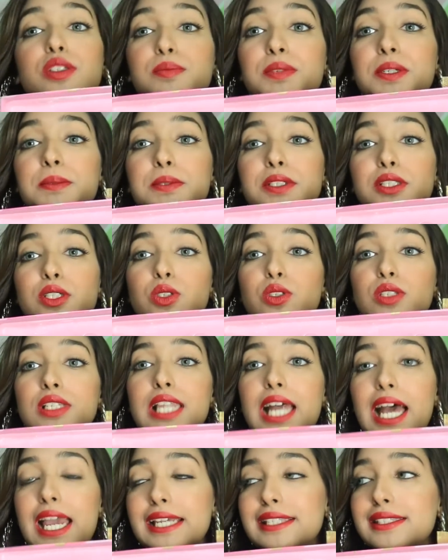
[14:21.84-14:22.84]
people who
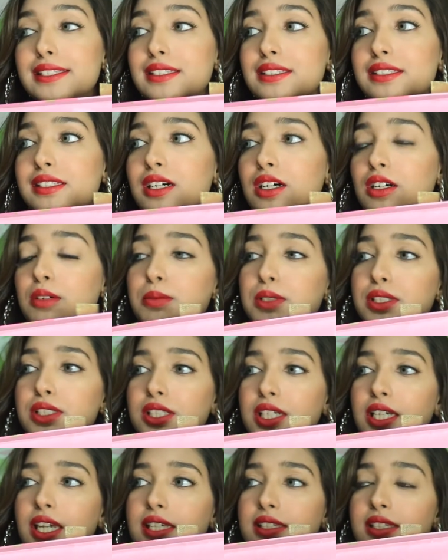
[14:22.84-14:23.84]
like this Urban
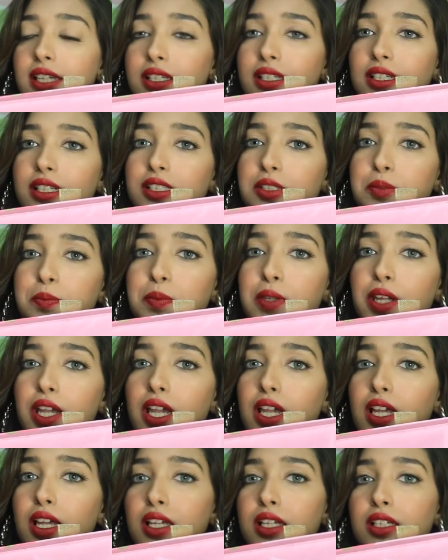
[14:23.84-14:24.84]
Decay setting
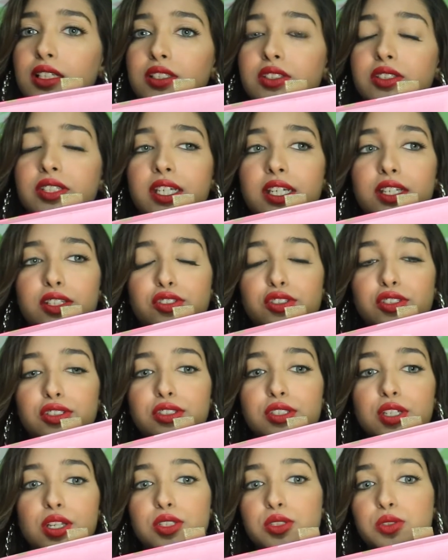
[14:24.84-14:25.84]
spray, they
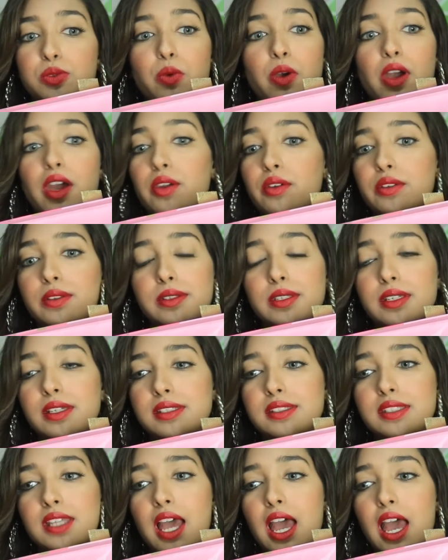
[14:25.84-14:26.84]
just swear on
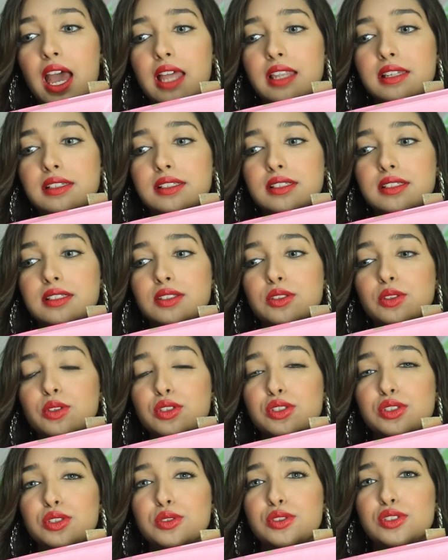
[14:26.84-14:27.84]
this, and
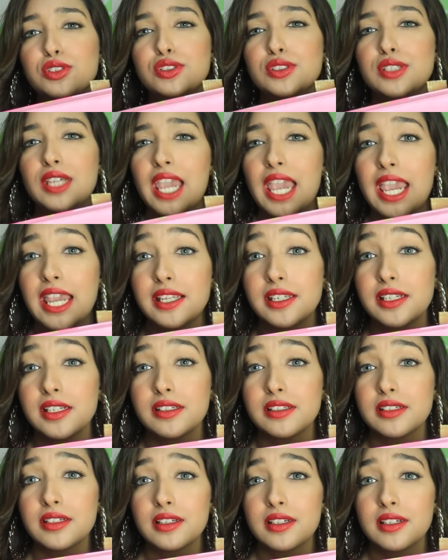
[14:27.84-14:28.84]
those who just hate
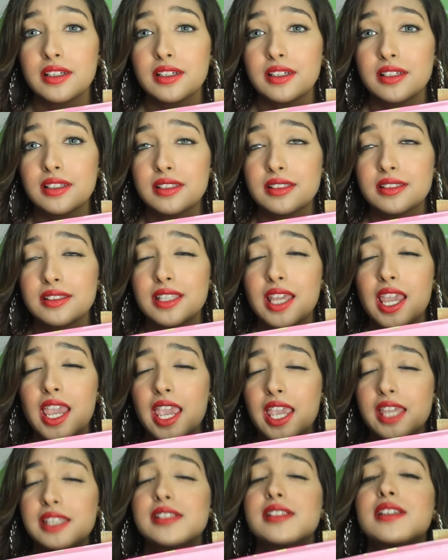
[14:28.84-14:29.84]
it, they
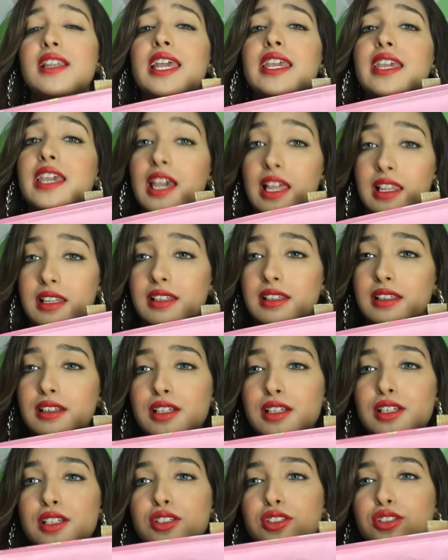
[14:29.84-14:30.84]
hate it like hell.
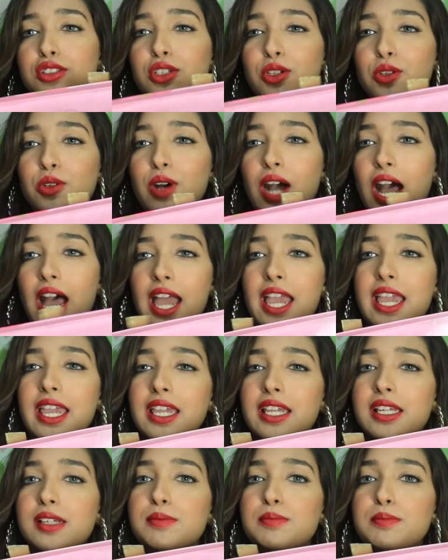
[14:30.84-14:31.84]
So
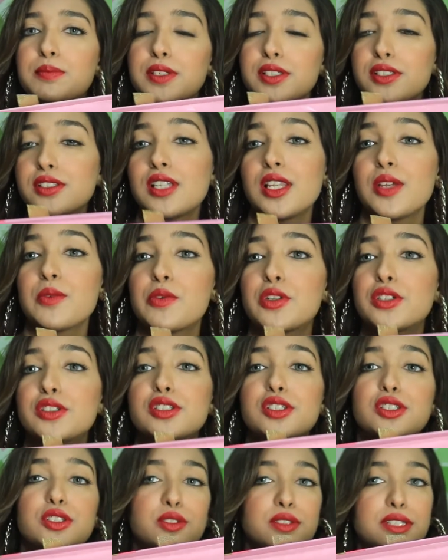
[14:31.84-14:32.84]
I personally
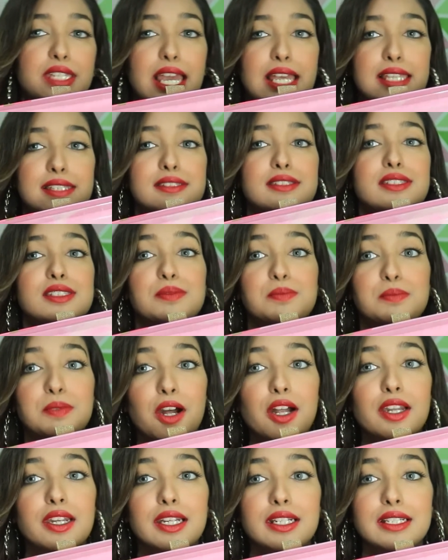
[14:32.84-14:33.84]
wanted to test this
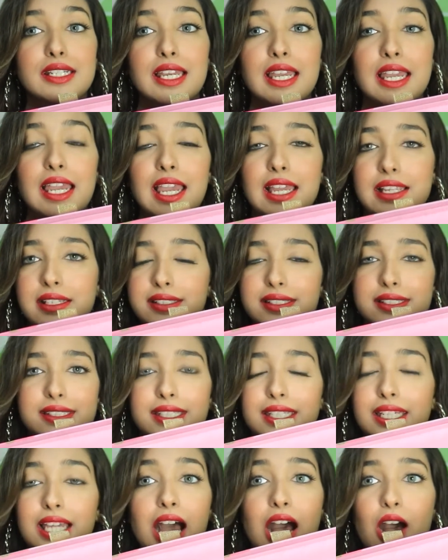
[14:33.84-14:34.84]
product and
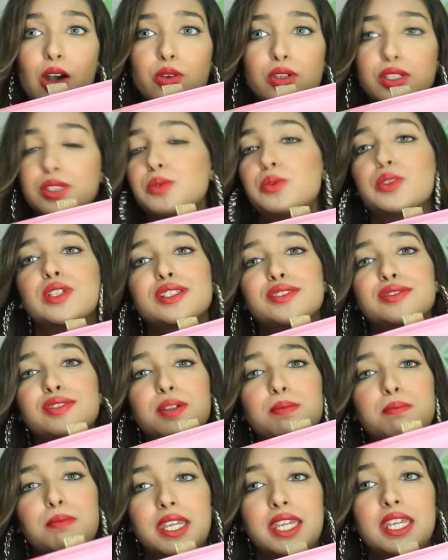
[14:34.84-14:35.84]
see how it works
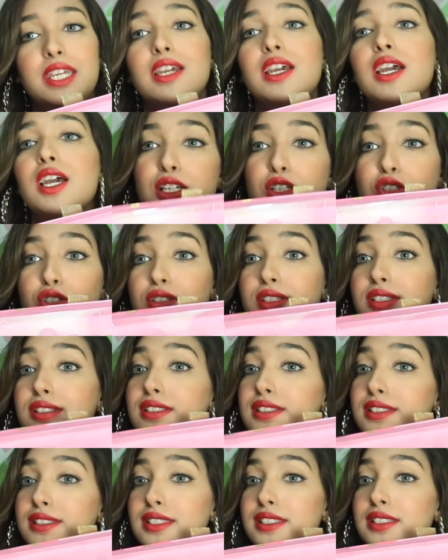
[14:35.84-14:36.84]
for me. So this
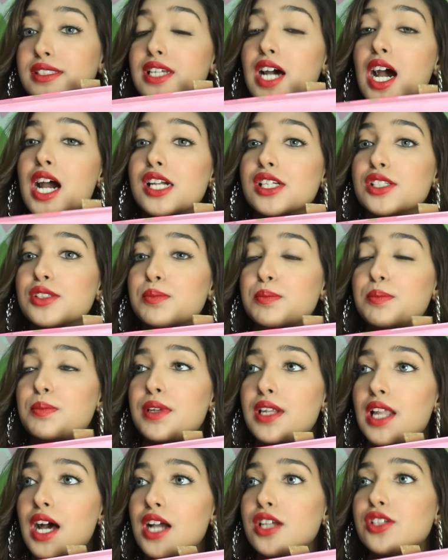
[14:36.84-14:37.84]
is the NARS
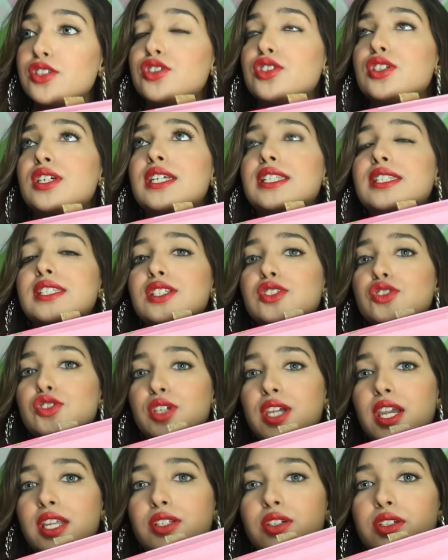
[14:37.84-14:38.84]
blush in the
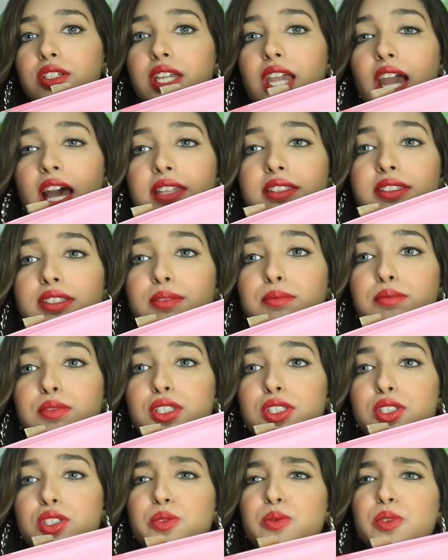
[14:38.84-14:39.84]
shade Orgasm.
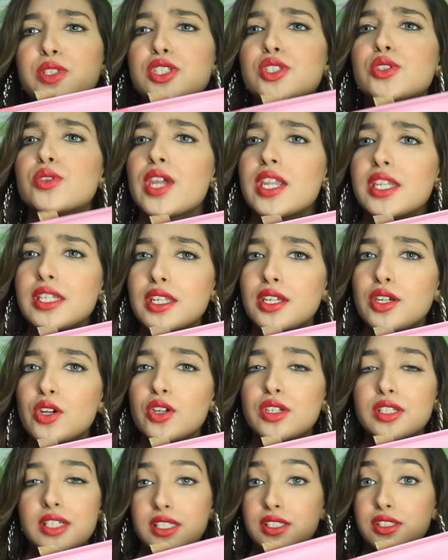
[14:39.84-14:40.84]
This was trending
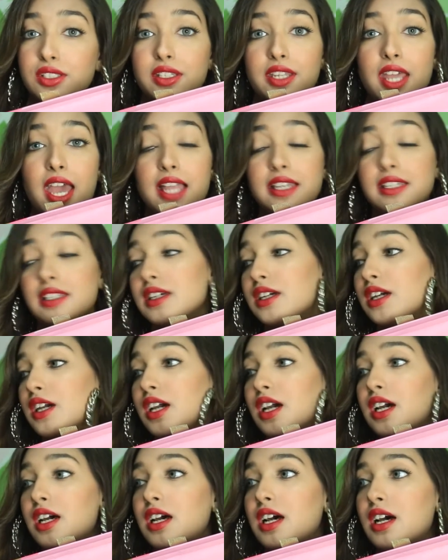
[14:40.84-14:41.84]
on internet
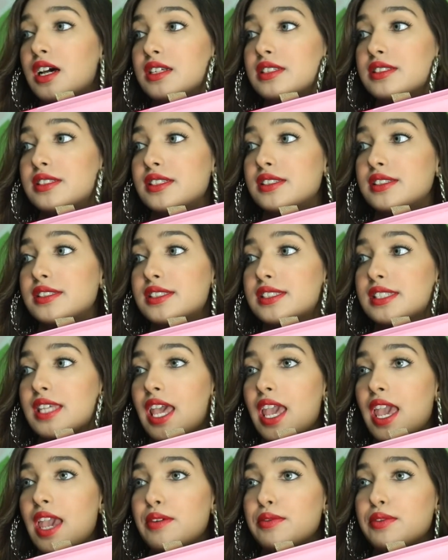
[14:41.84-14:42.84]
since
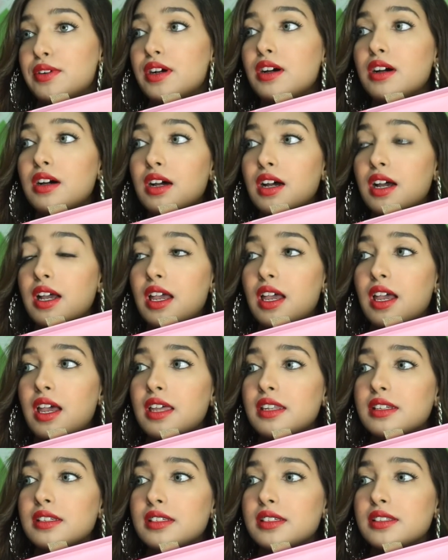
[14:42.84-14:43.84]
ever,
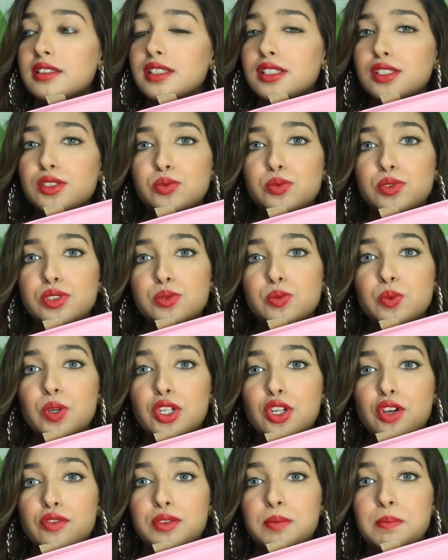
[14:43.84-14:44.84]
and this was
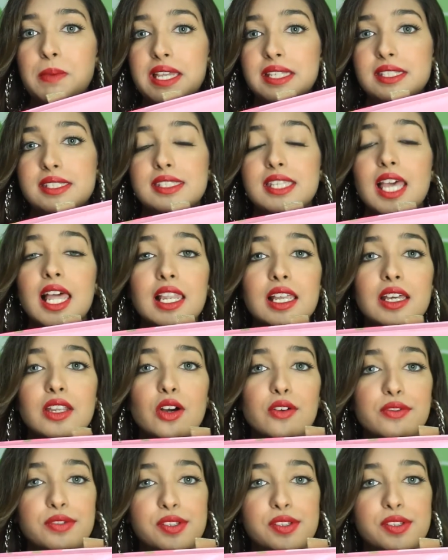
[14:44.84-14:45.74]
one of the best seller of